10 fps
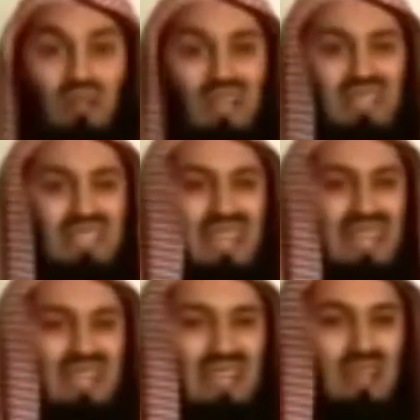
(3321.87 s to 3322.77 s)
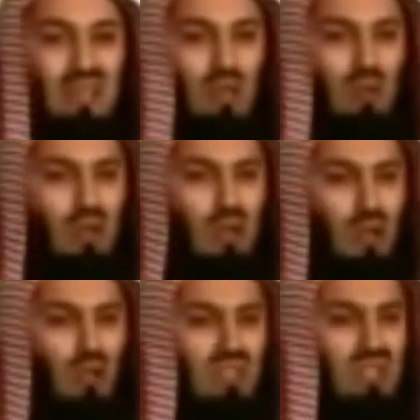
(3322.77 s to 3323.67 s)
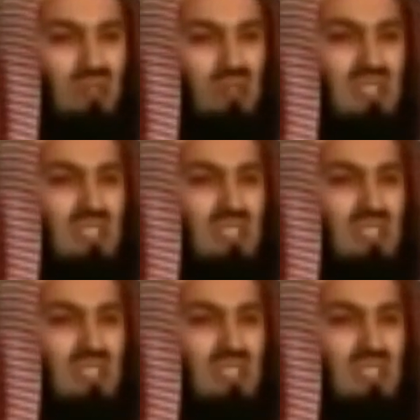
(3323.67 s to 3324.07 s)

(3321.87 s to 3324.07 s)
On that day, they were closer to